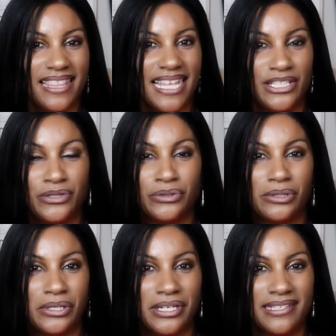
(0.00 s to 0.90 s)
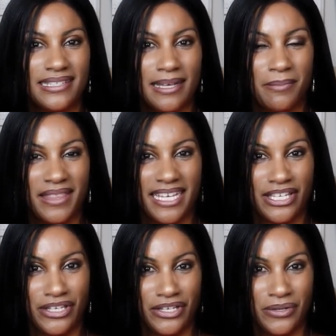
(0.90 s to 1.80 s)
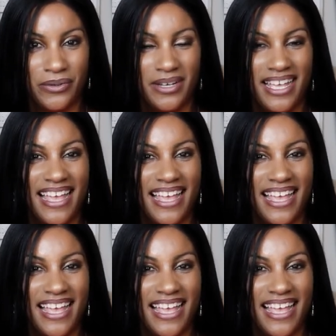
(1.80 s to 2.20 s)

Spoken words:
that you learned something new,